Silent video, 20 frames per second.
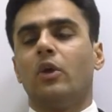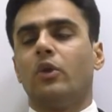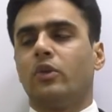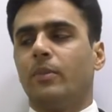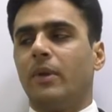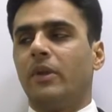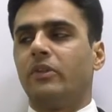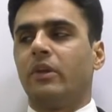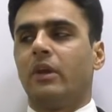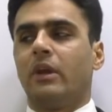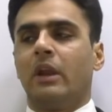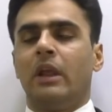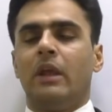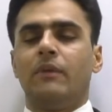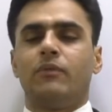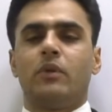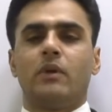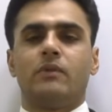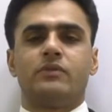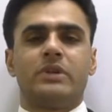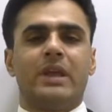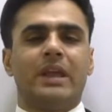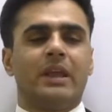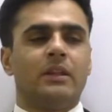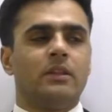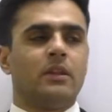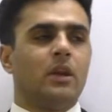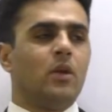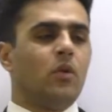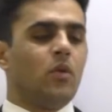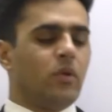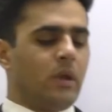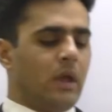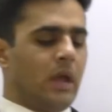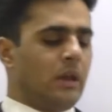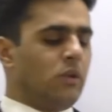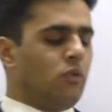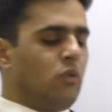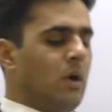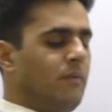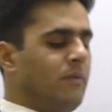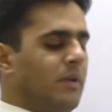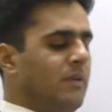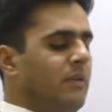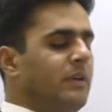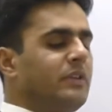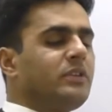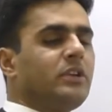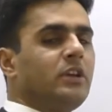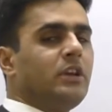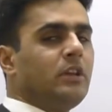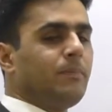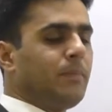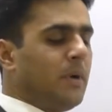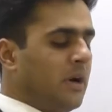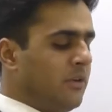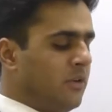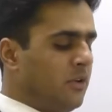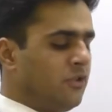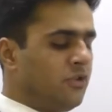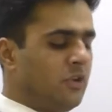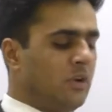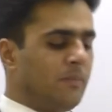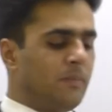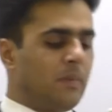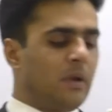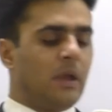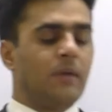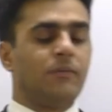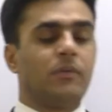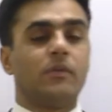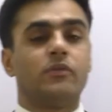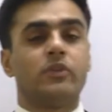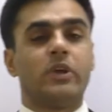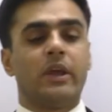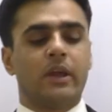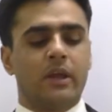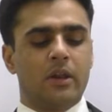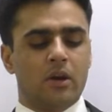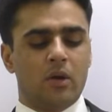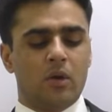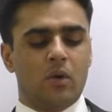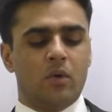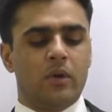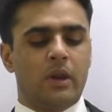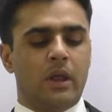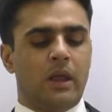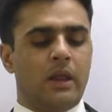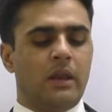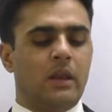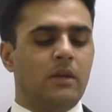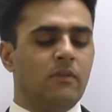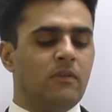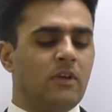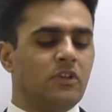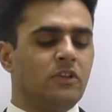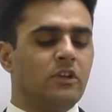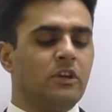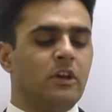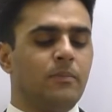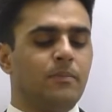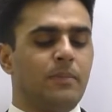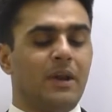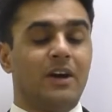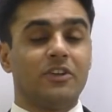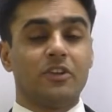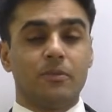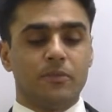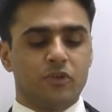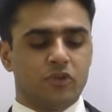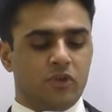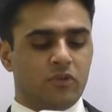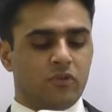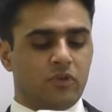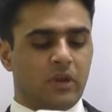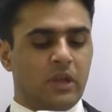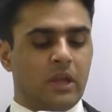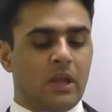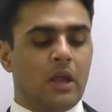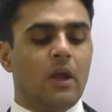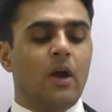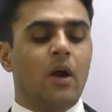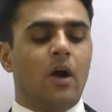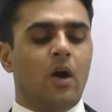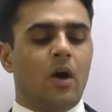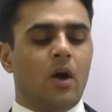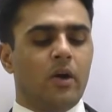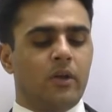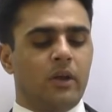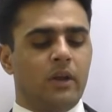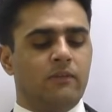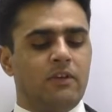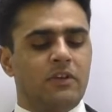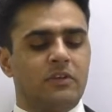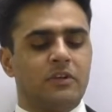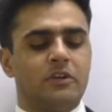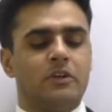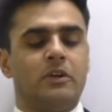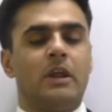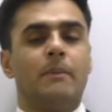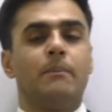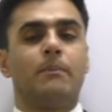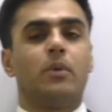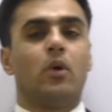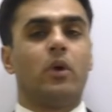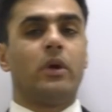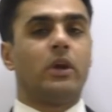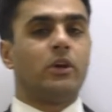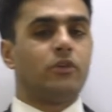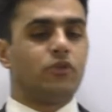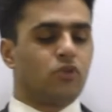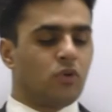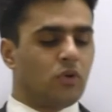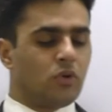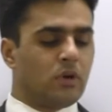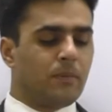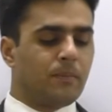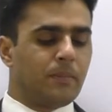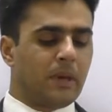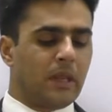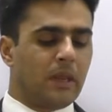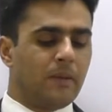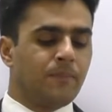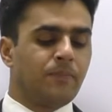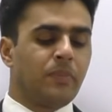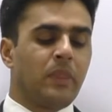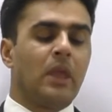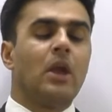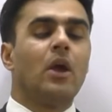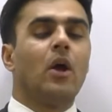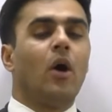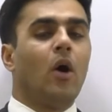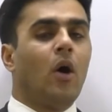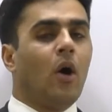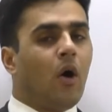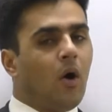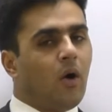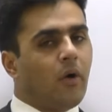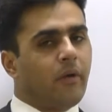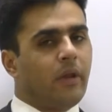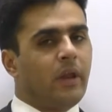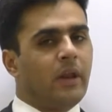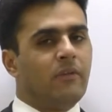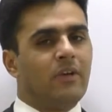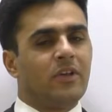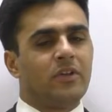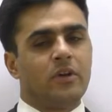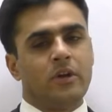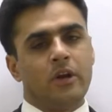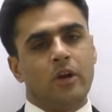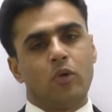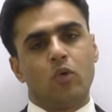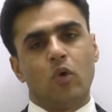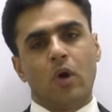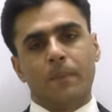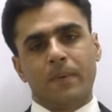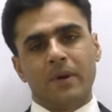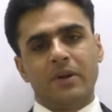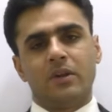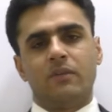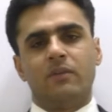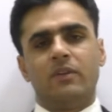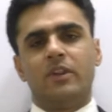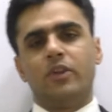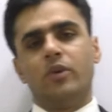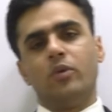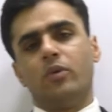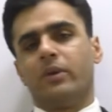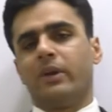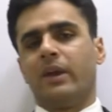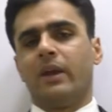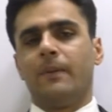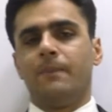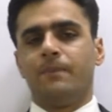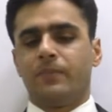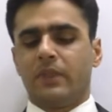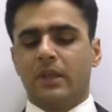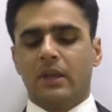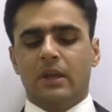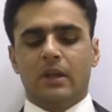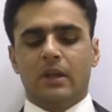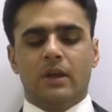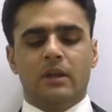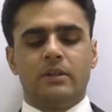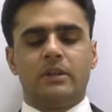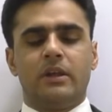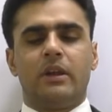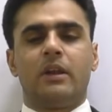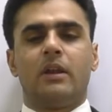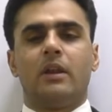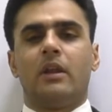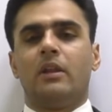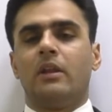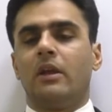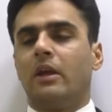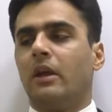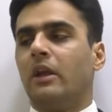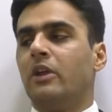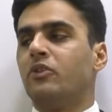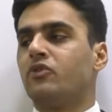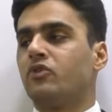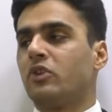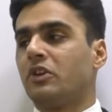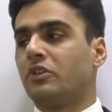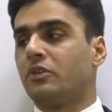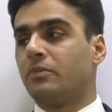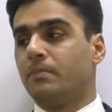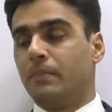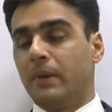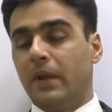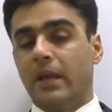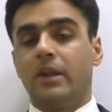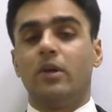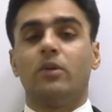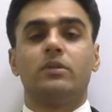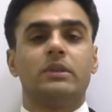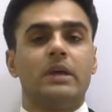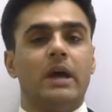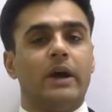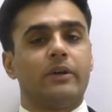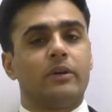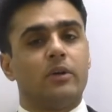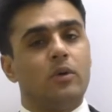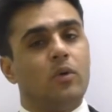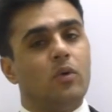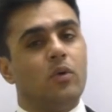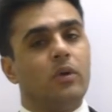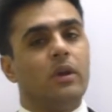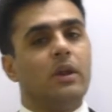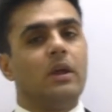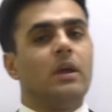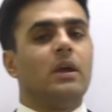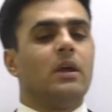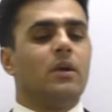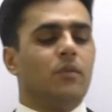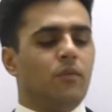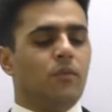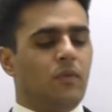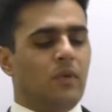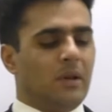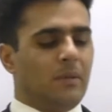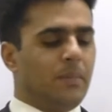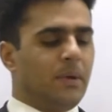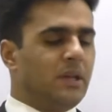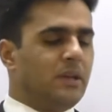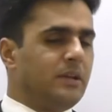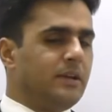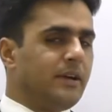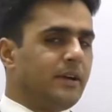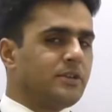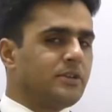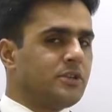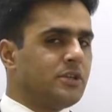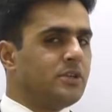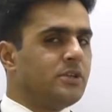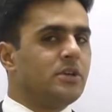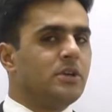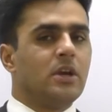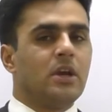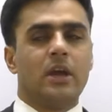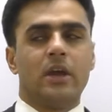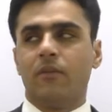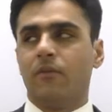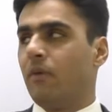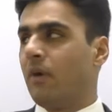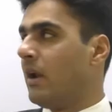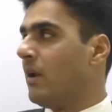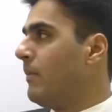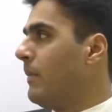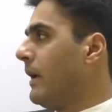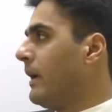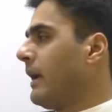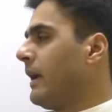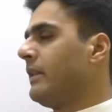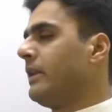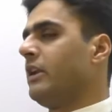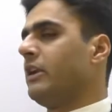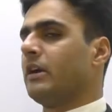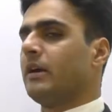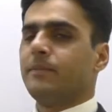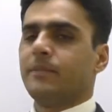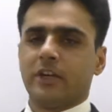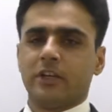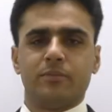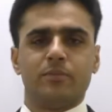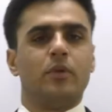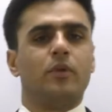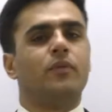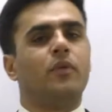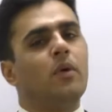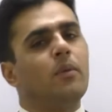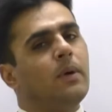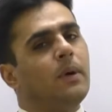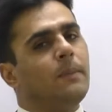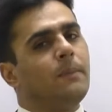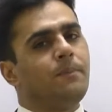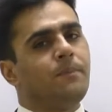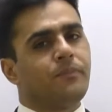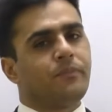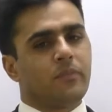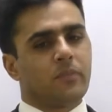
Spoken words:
So basically, if you have taken the loan and you have invested in partnership, if you've taken a loan and invested in plant and machinery, or invested in employee control company, or invested in cooperative in the UK, then interest paid on that loan will be deducted while making the income tax pro forma.